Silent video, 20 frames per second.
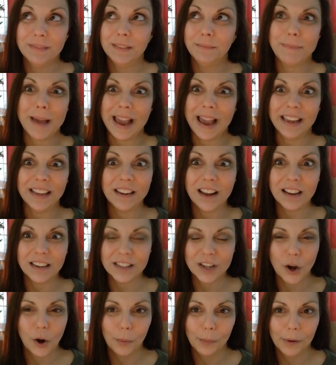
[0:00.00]
back in
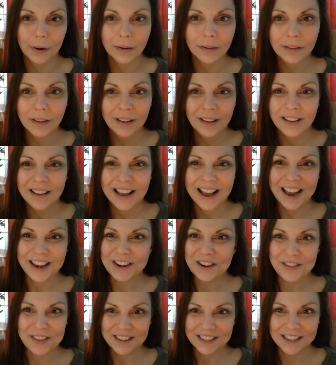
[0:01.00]
October. I
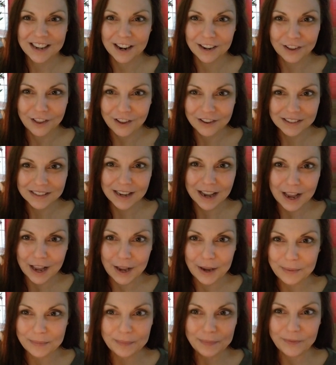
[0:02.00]
know that's not a long
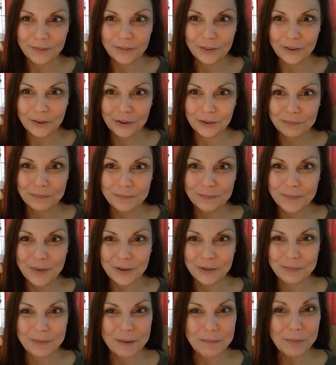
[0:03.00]
time for
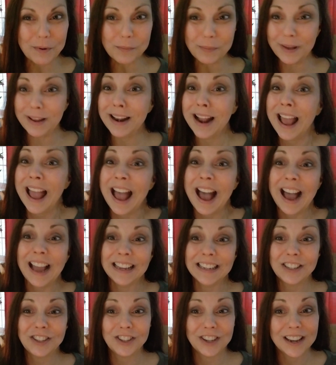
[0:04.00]
most people, but
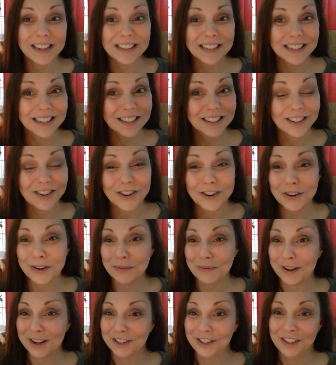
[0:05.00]
I just
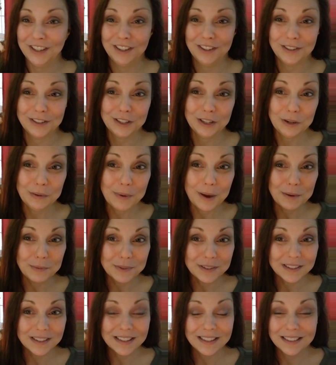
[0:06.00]
started watching YouTube. I
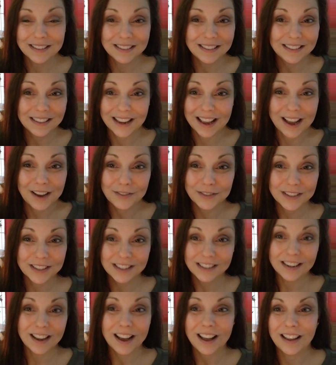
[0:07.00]
was, I was
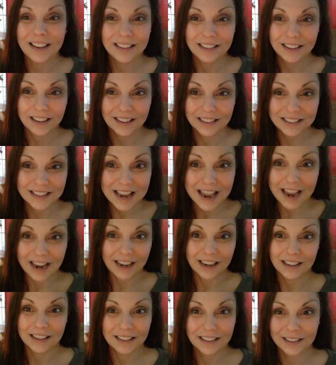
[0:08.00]
not a
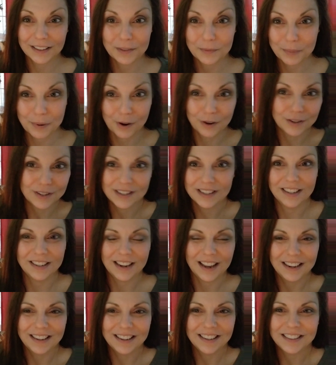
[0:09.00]
tech
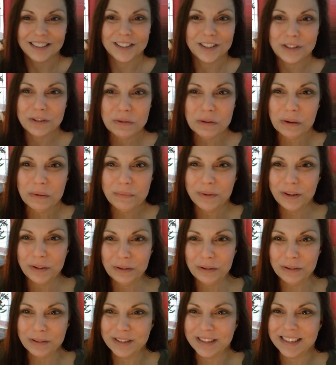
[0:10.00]
person. I didn't do
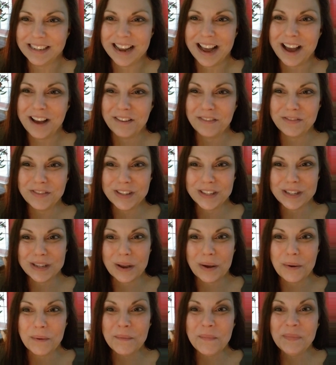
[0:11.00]
computer stuff.
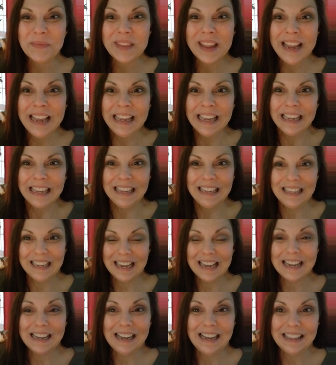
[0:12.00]
So
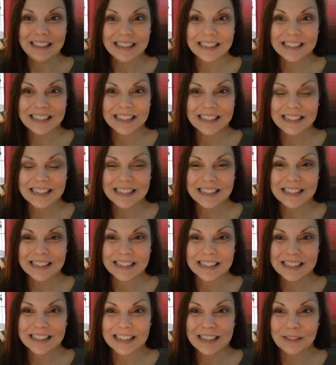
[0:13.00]
yeah, this is
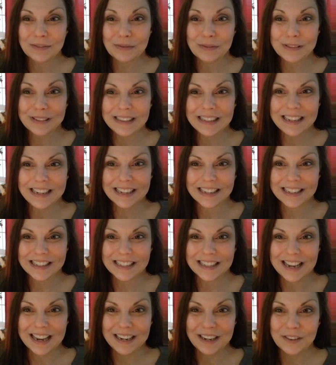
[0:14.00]
really
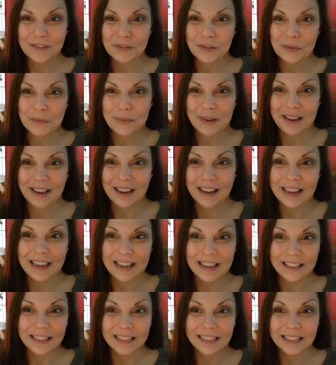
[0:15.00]
exciting for me.
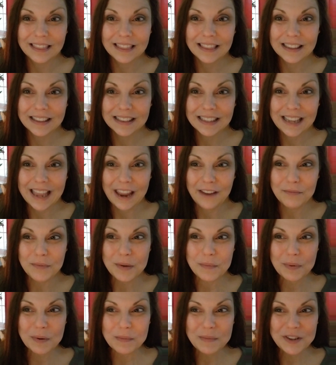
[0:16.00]
He gave
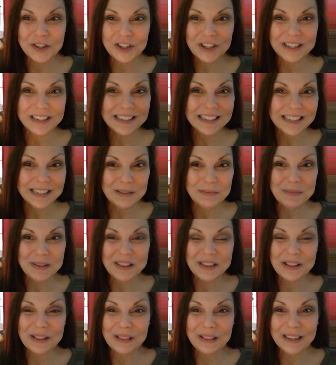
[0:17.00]
me permission and sent
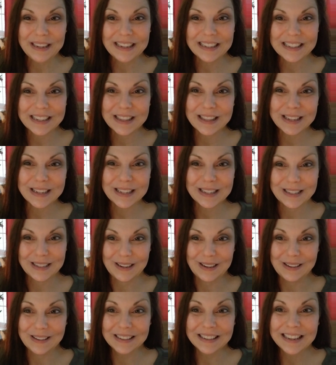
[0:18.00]
me the link to this
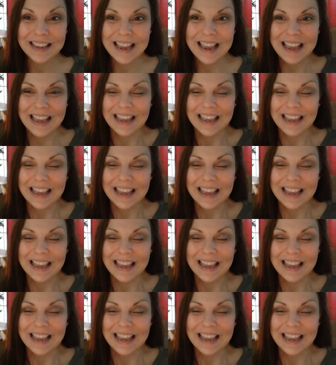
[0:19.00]
song.